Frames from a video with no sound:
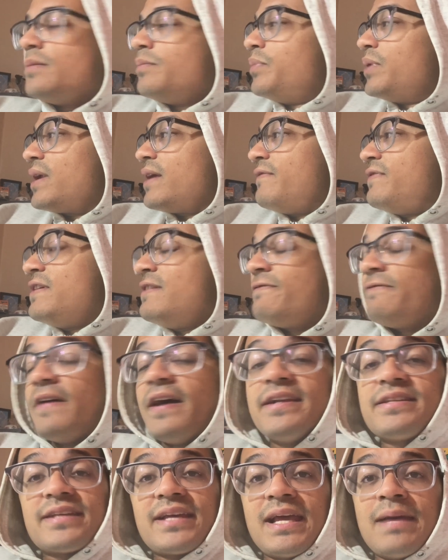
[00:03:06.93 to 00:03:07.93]
but if he
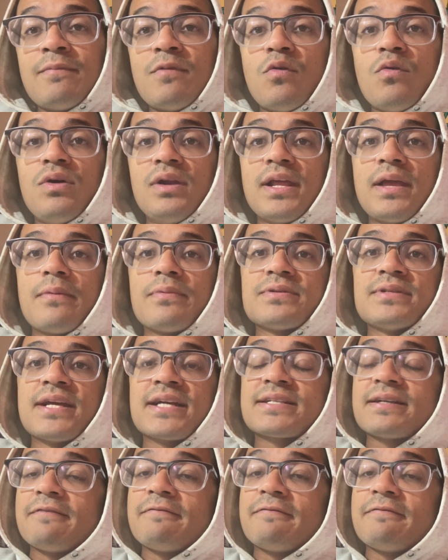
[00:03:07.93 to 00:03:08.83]
fights Emma Williams next,